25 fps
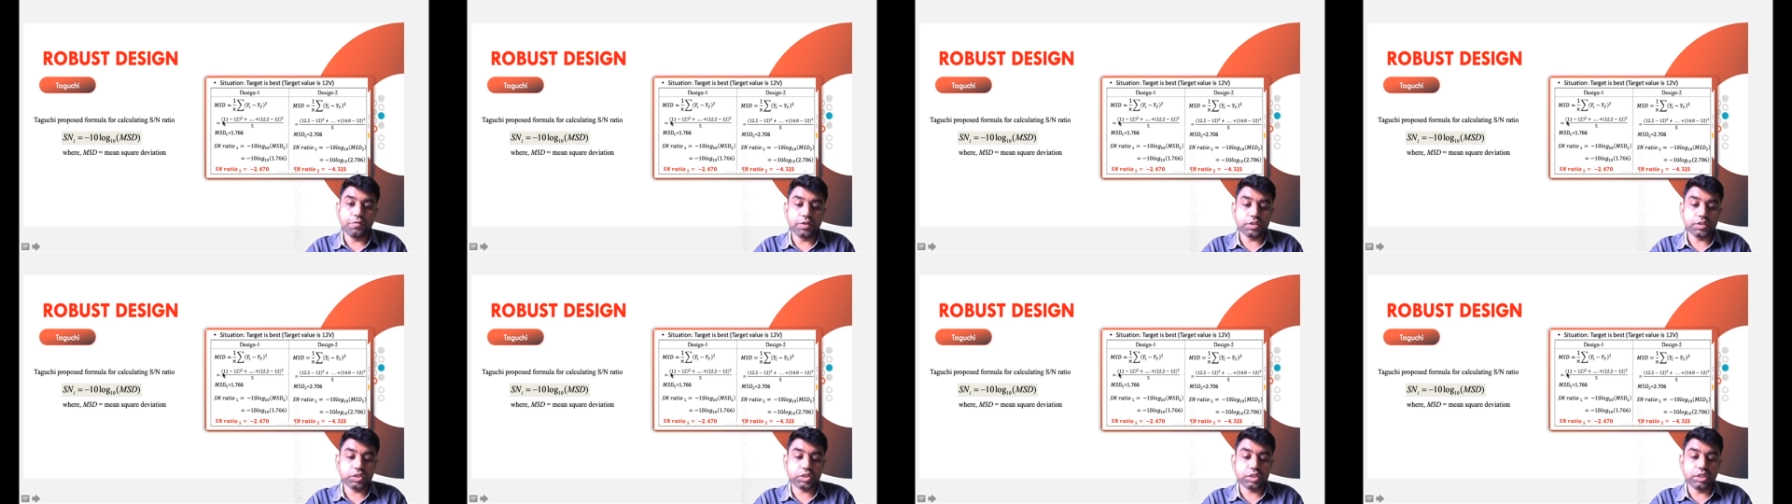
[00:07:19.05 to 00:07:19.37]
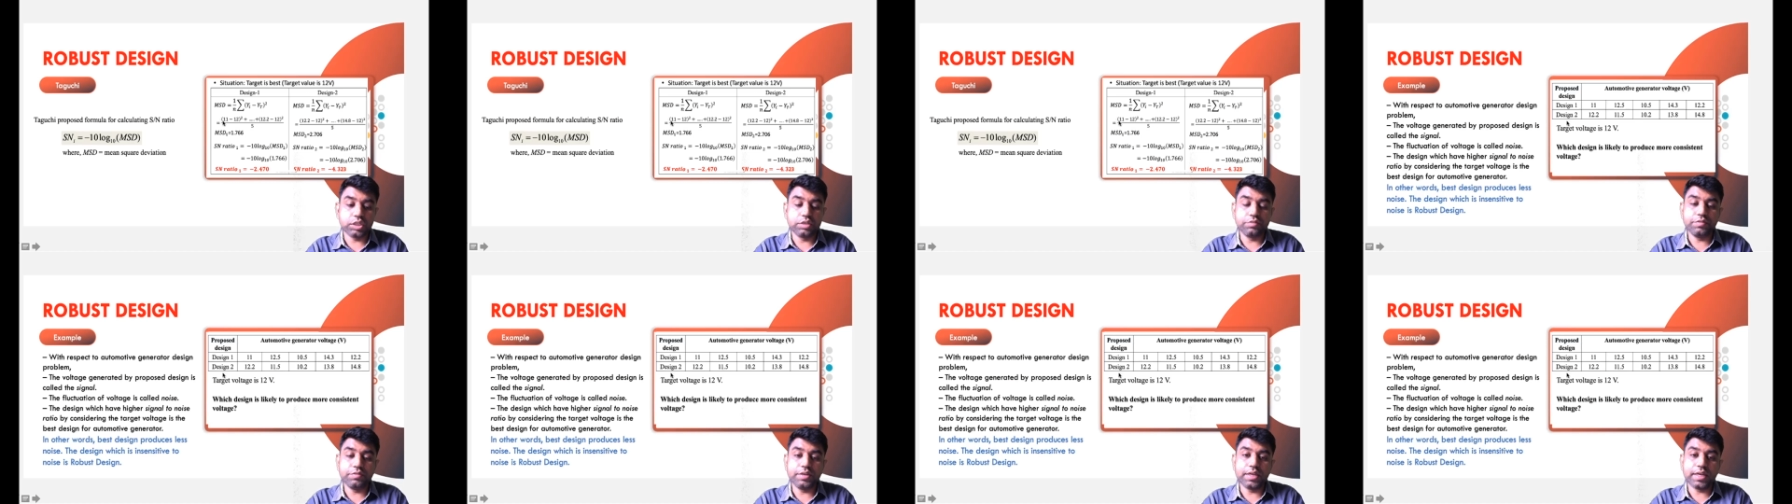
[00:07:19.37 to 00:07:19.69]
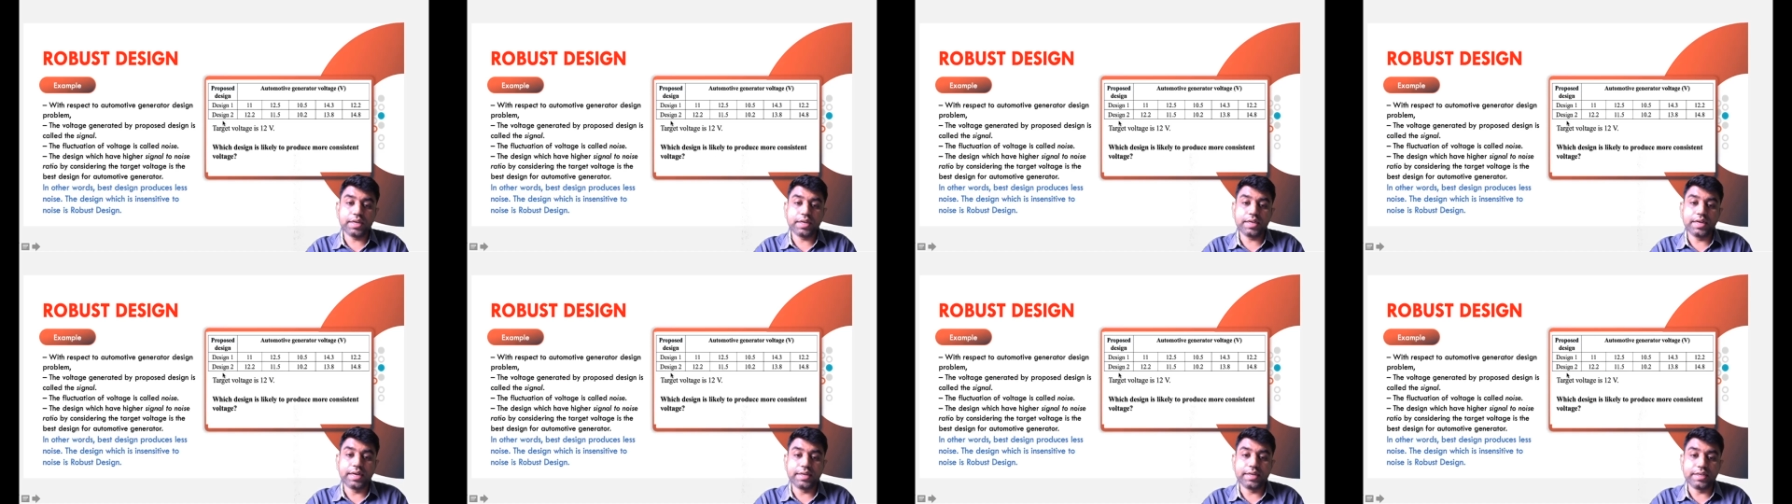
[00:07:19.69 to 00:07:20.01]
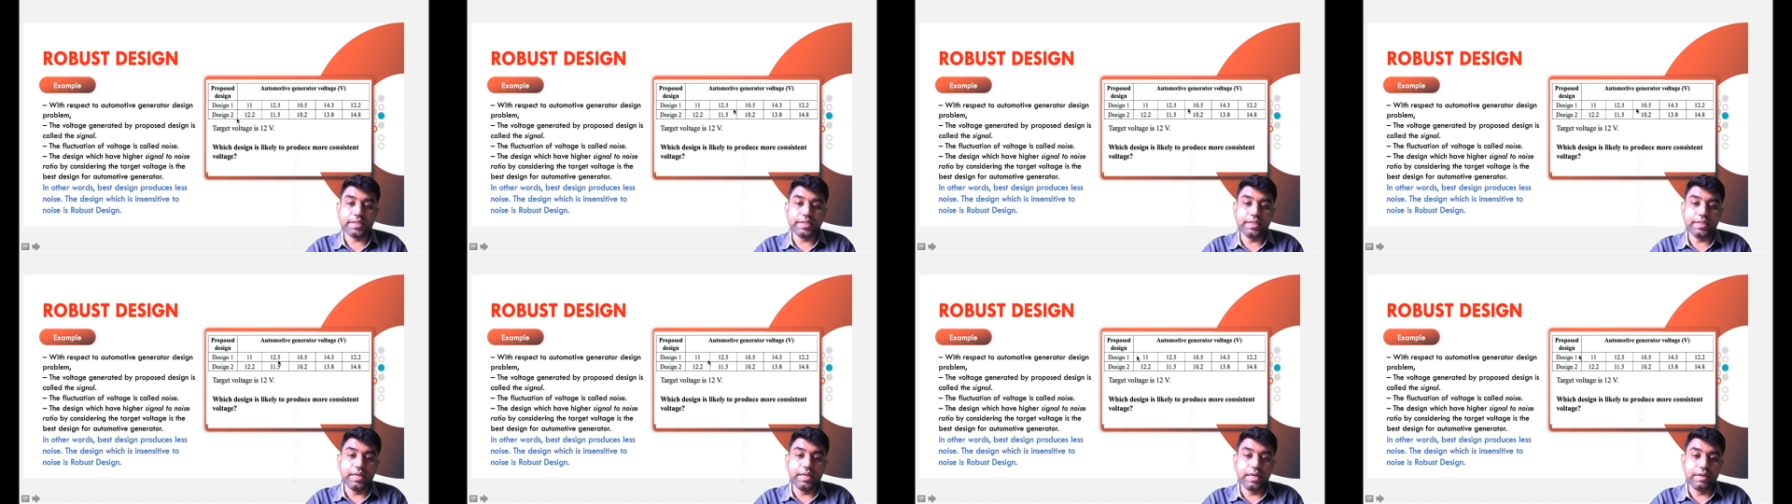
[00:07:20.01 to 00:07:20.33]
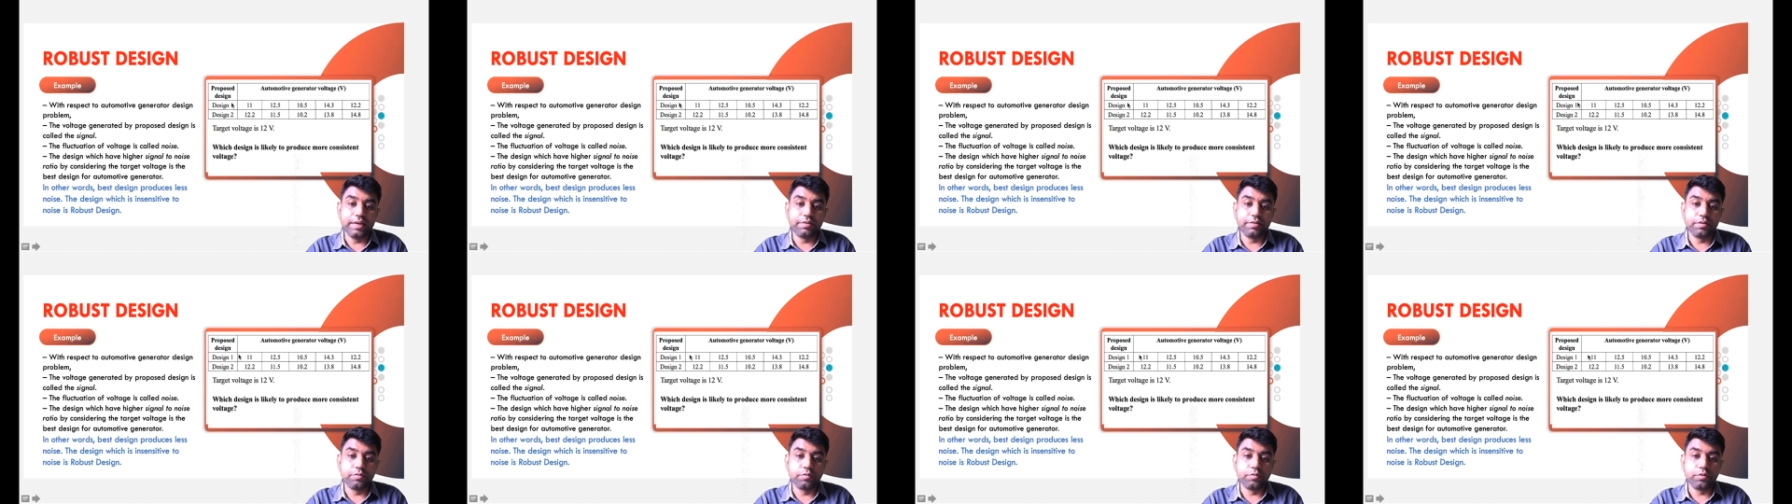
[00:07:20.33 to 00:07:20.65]
first run we are getting
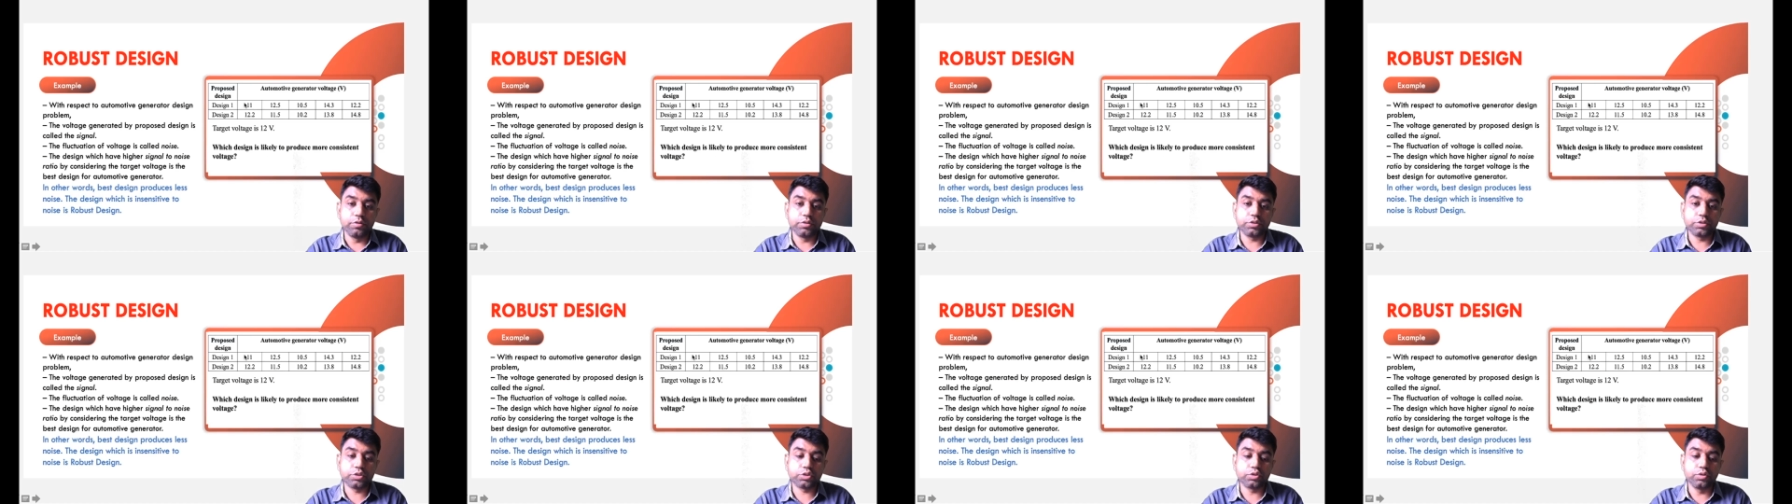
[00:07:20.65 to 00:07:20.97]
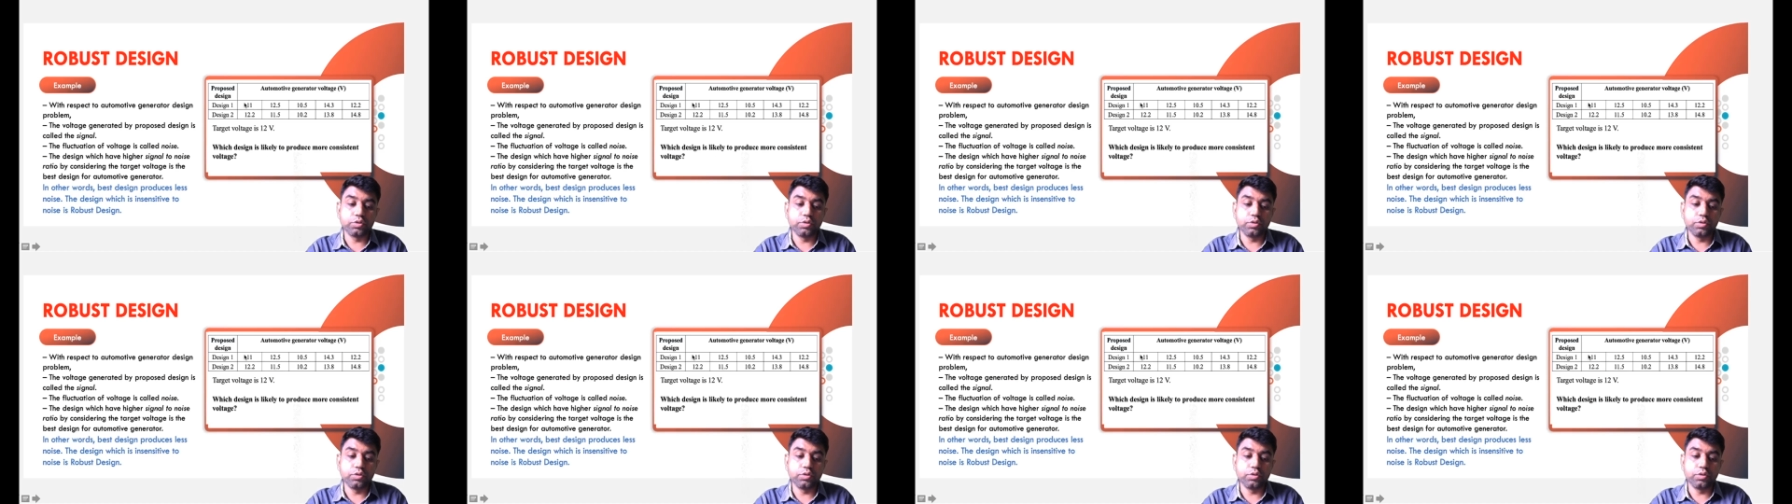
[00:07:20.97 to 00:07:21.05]
11 volts.